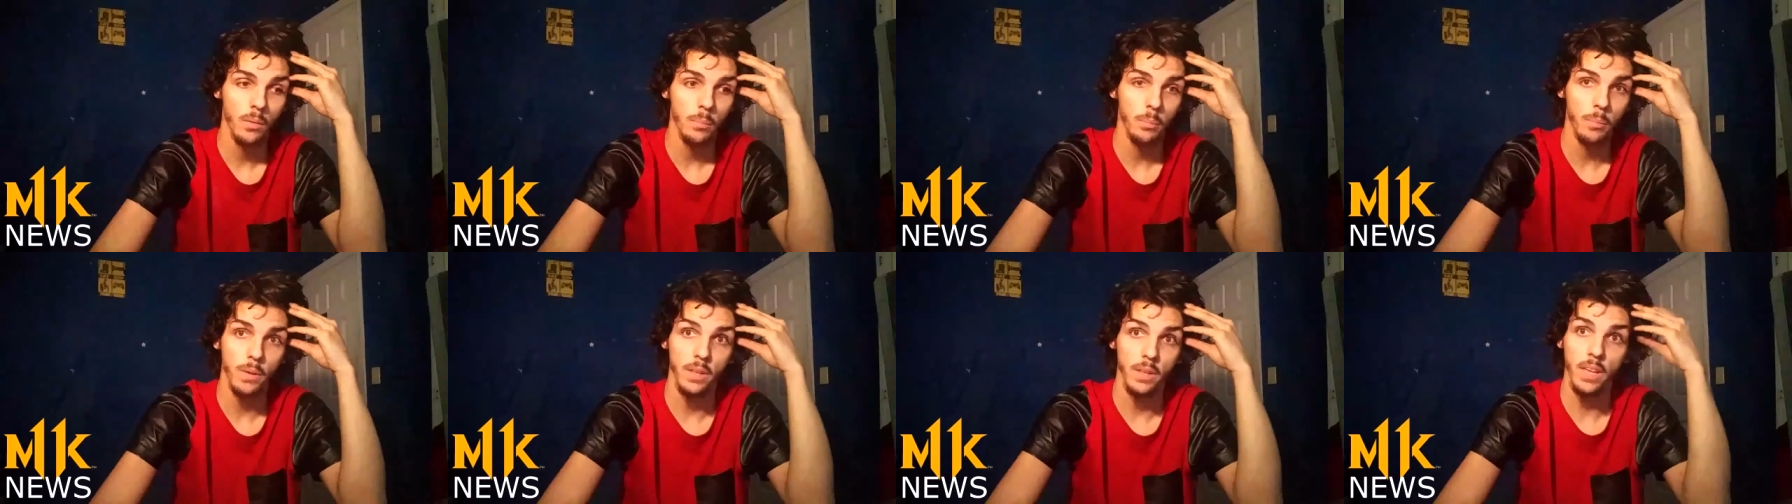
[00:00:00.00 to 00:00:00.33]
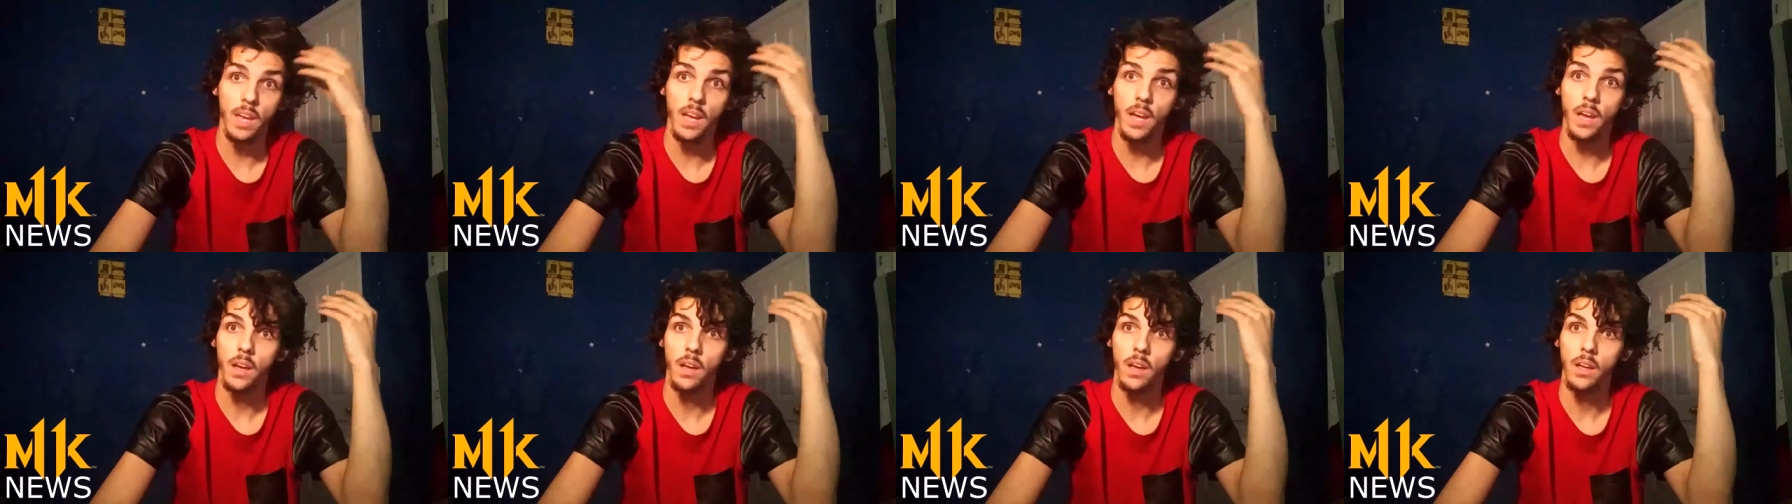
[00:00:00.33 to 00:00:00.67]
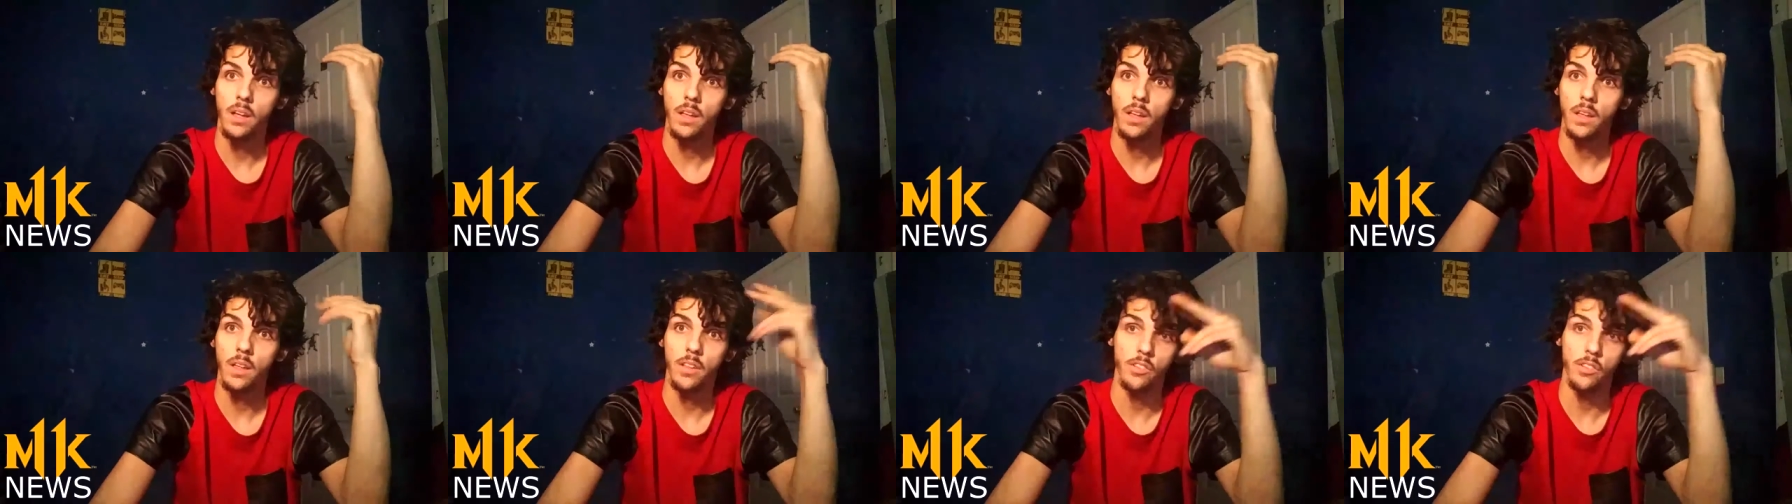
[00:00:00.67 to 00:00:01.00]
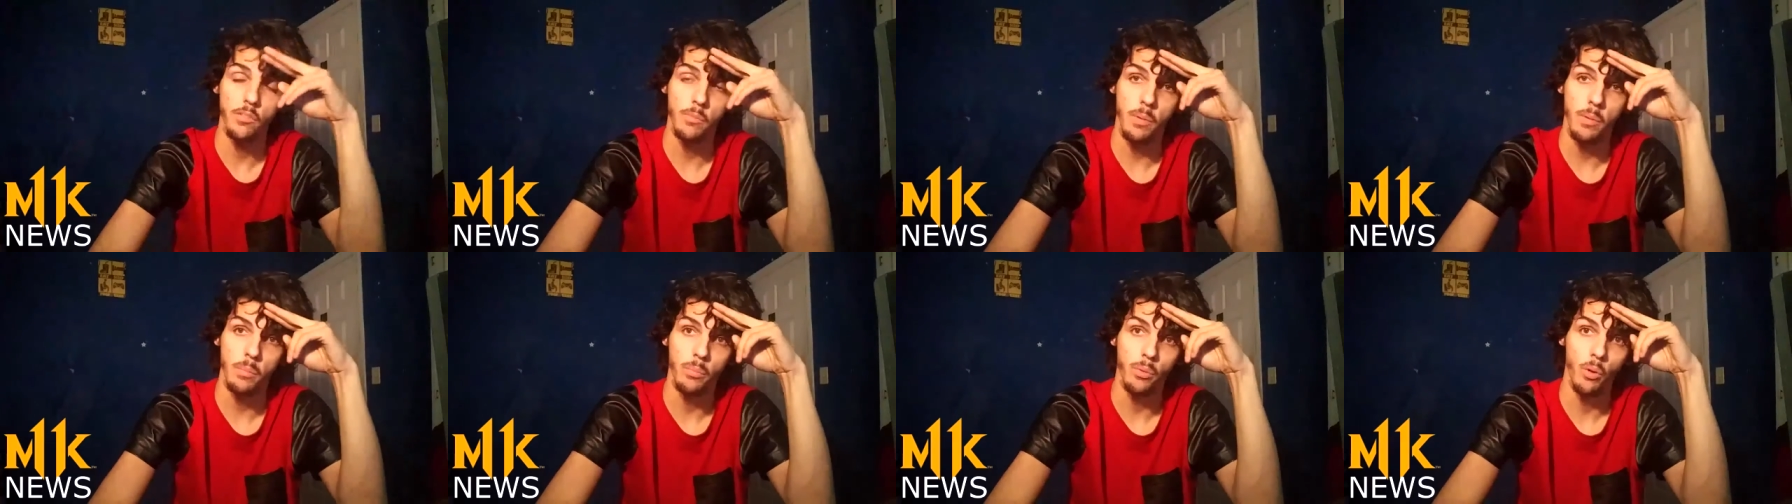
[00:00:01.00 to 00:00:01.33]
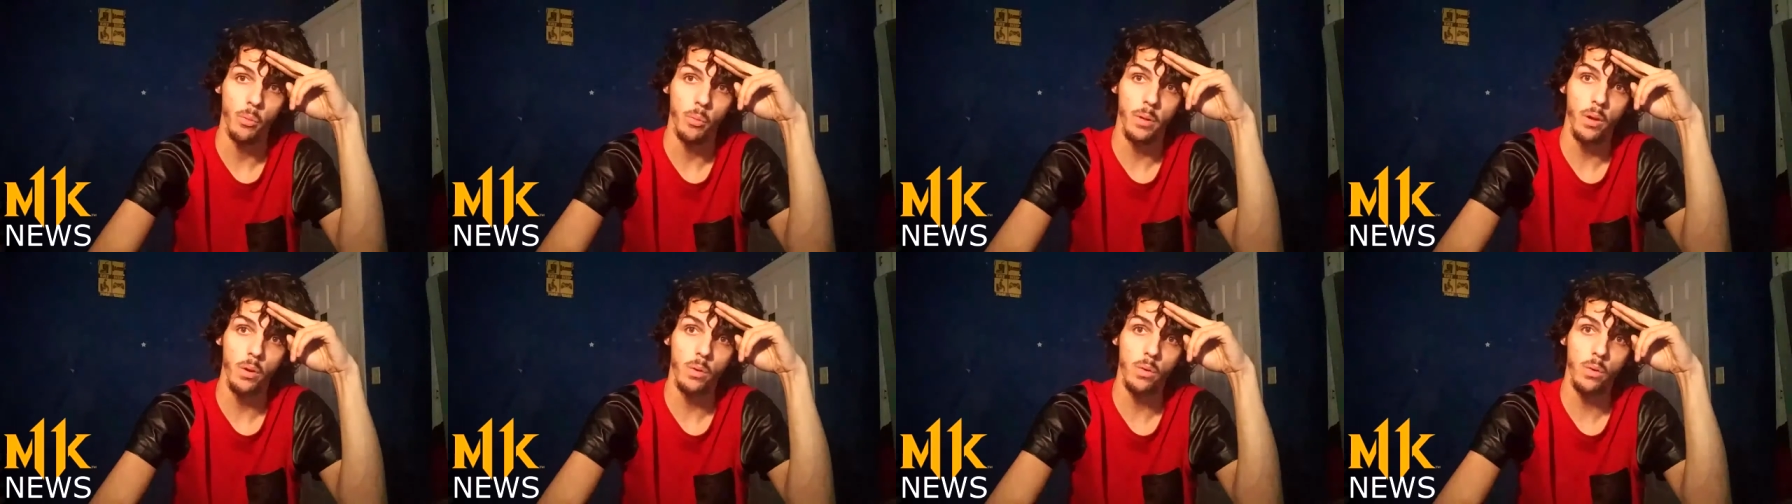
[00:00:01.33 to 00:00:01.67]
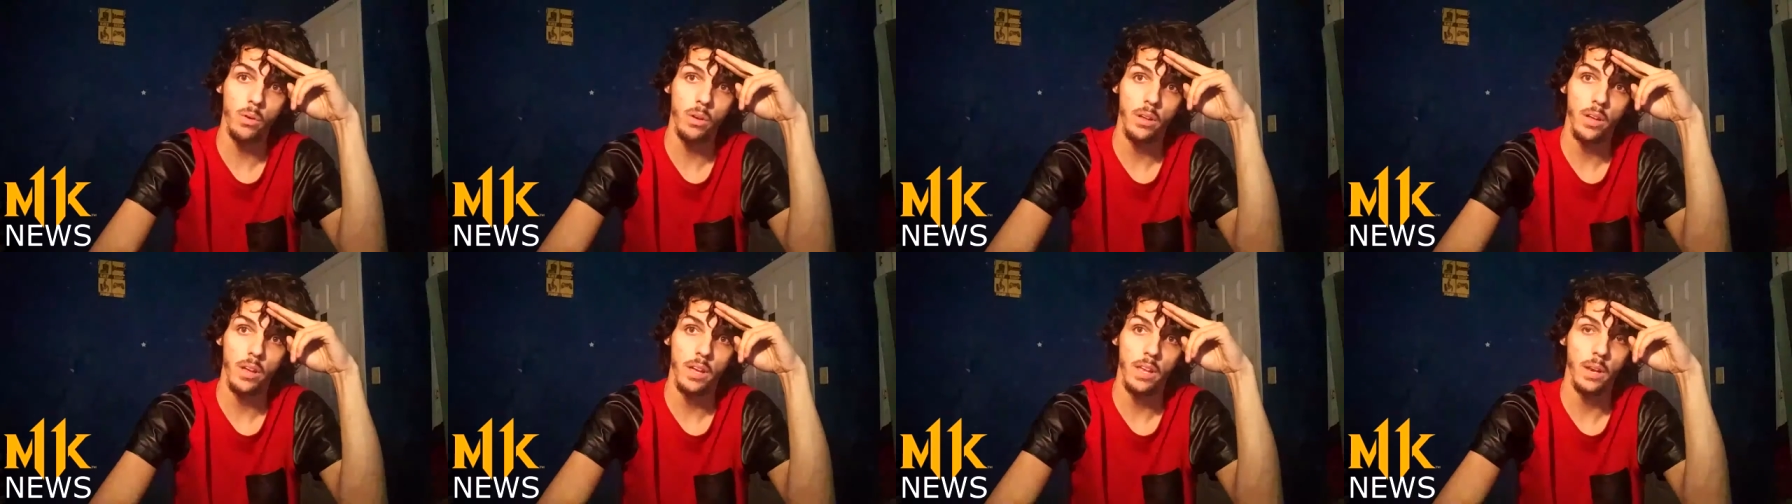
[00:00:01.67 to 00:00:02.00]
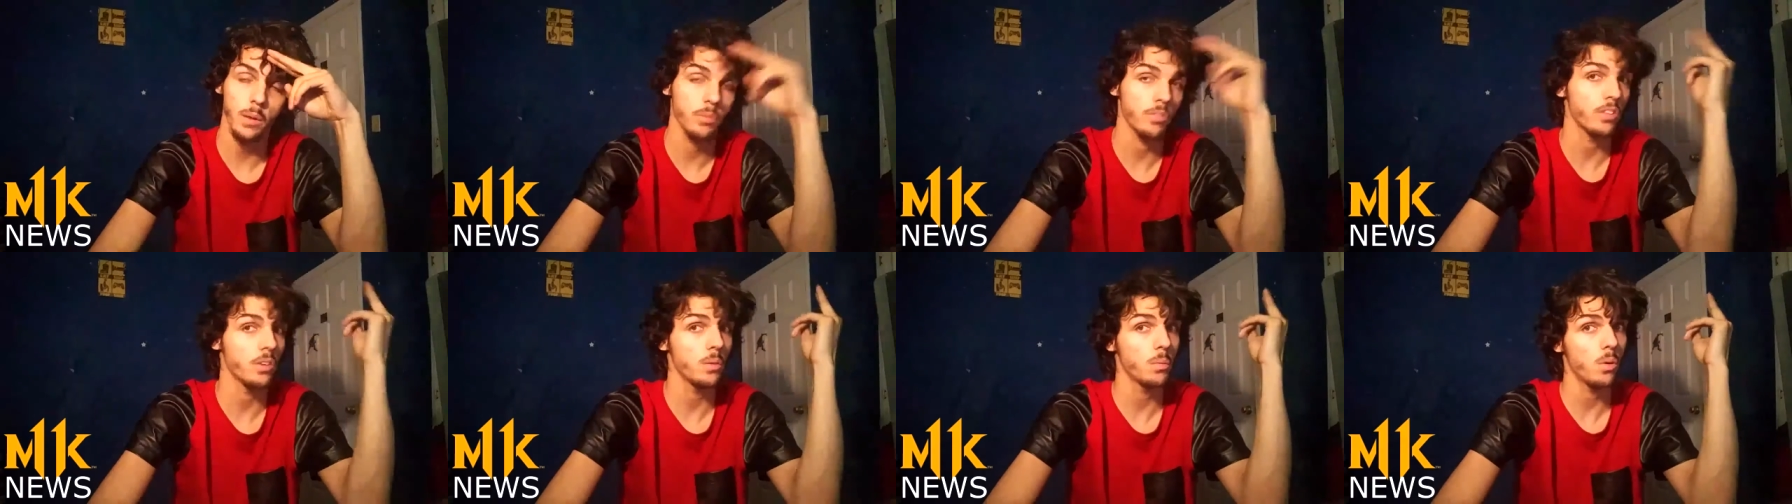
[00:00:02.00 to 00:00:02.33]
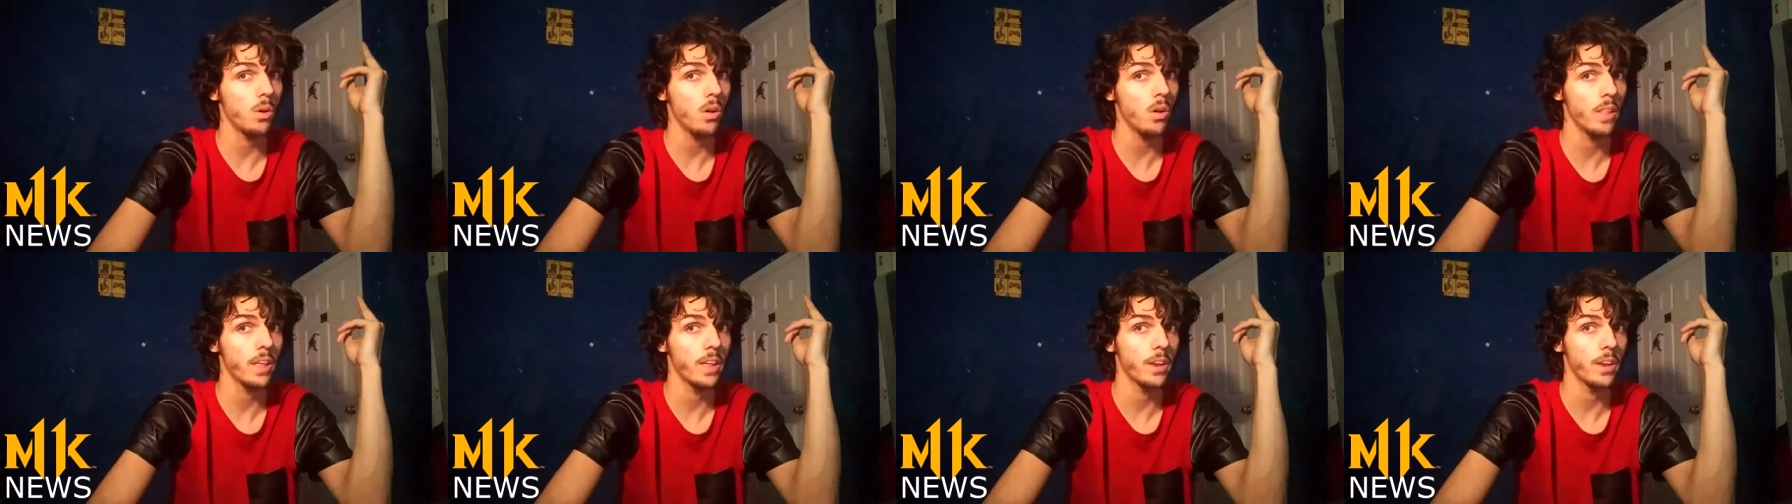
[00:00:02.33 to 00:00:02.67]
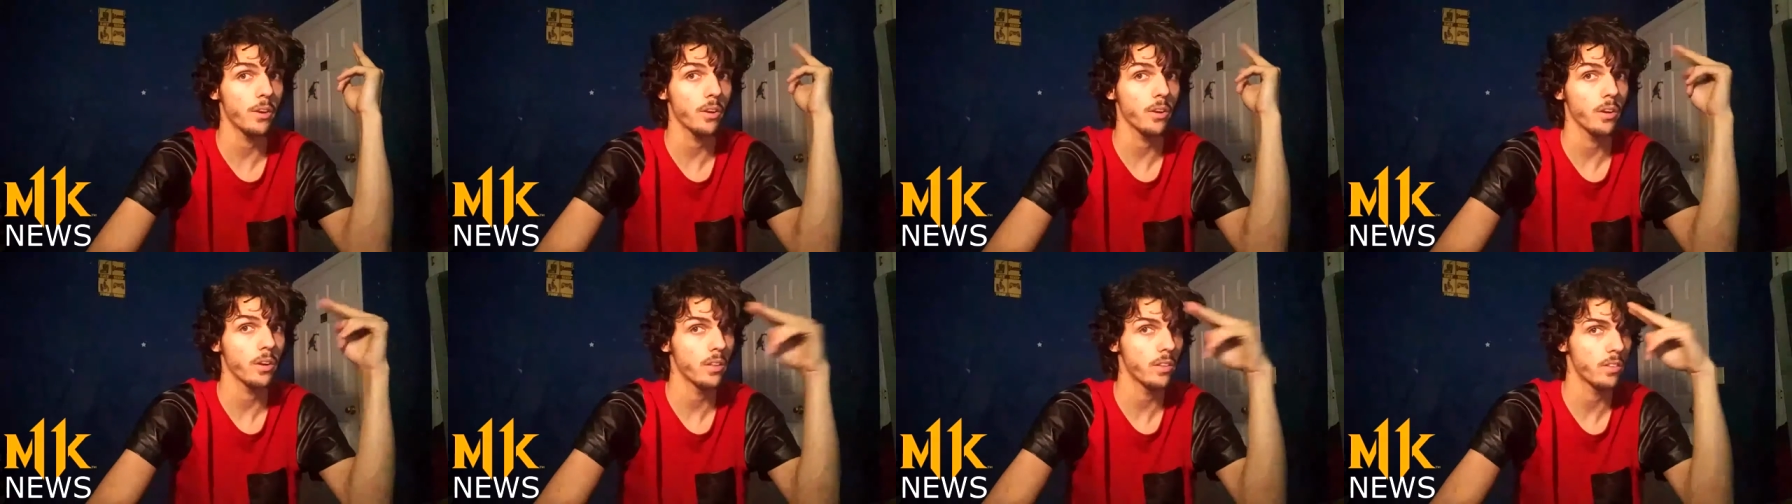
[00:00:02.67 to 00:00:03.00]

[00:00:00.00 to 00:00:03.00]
but yeah, this has been Bromio, and I'll see you all later.